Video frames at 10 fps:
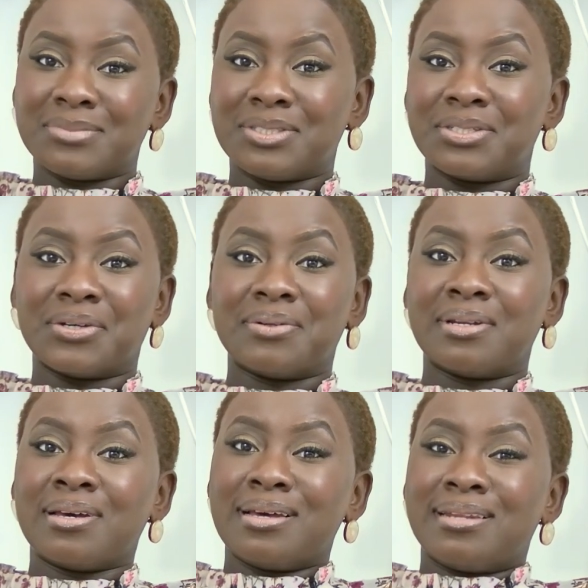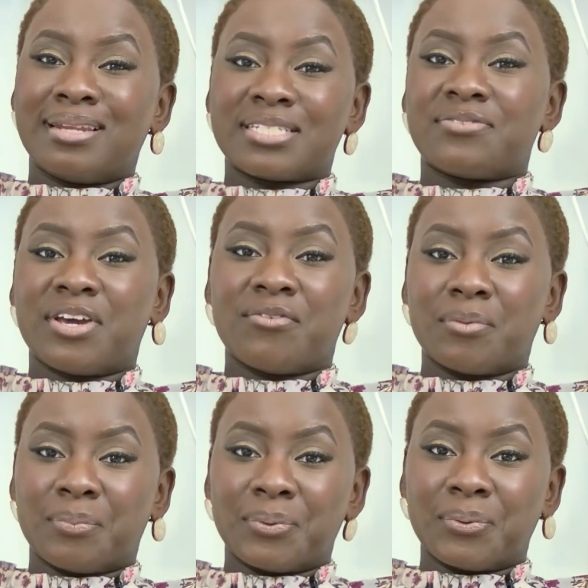you know, less
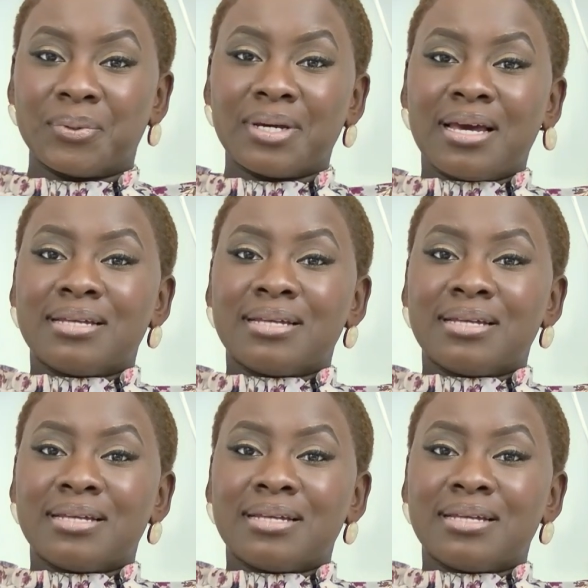favorable.